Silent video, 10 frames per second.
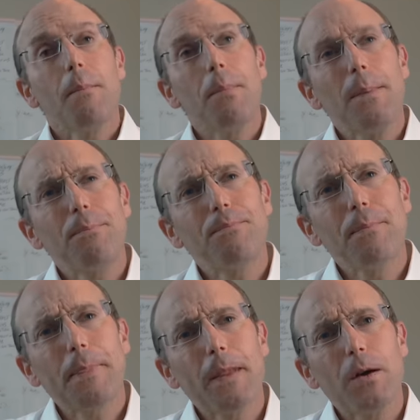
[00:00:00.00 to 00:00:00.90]
But
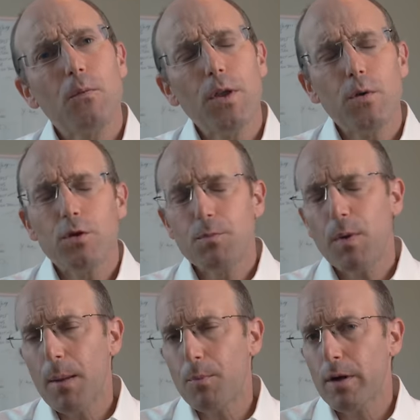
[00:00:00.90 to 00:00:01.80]
whether it was
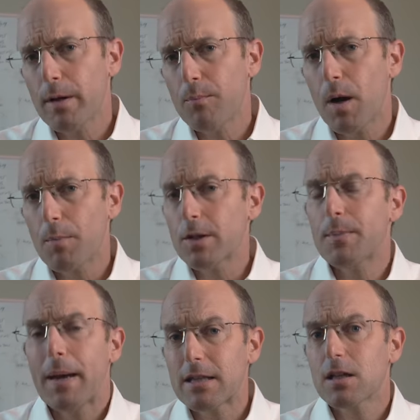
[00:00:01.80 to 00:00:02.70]
proper or improper
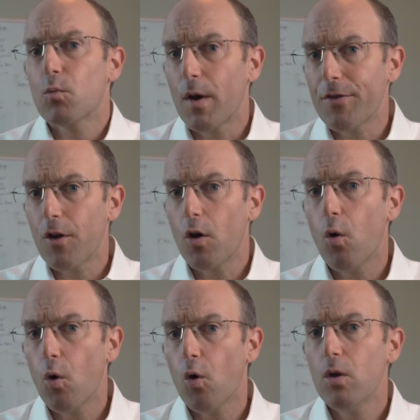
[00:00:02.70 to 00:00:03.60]
depends on what the
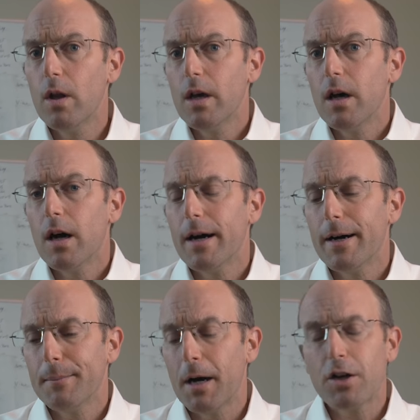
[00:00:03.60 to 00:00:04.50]
whole
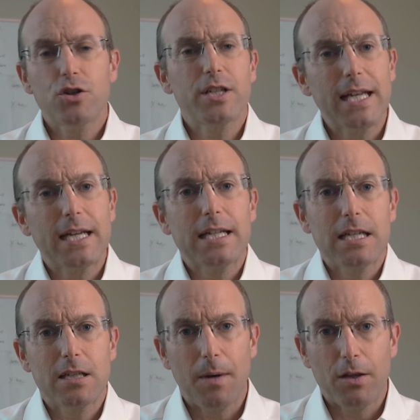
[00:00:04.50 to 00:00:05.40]
um, understanding
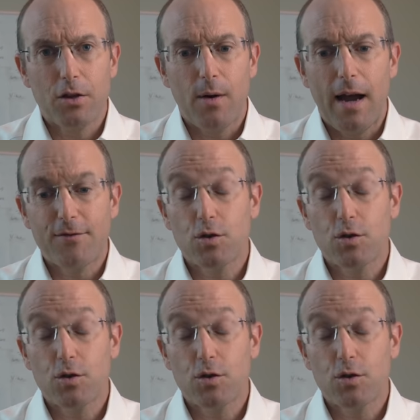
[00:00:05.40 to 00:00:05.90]
is about the graph.